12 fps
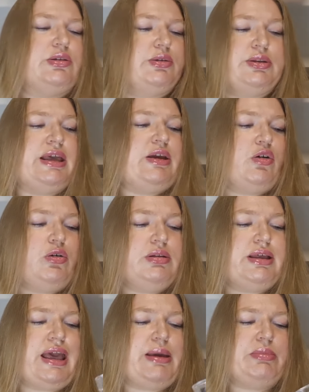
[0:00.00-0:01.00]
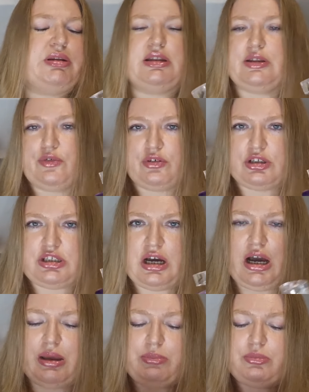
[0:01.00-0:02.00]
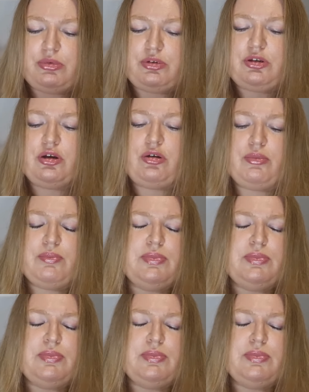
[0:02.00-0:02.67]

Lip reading: They all came in a different time, so